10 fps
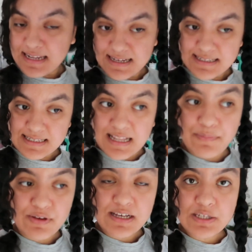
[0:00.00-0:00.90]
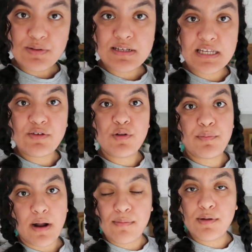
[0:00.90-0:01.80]
next clip you guys will see will
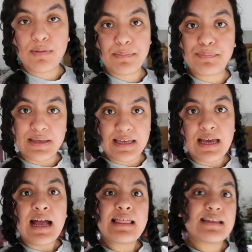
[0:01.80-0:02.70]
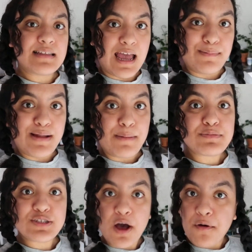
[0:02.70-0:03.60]
probably be the time
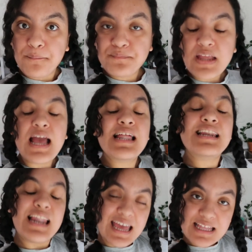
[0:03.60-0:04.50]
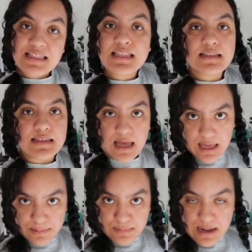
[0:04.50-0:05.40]
lapse. So let the
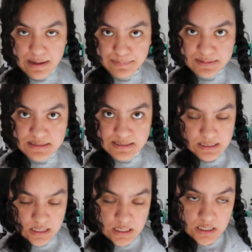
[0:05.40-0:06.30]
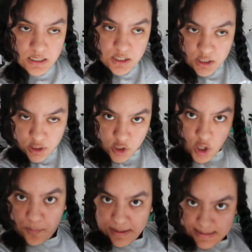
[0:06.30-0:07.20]
time lapse
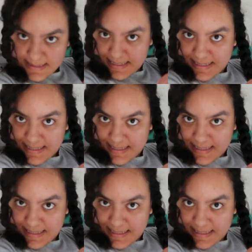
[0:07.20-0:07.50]
commence.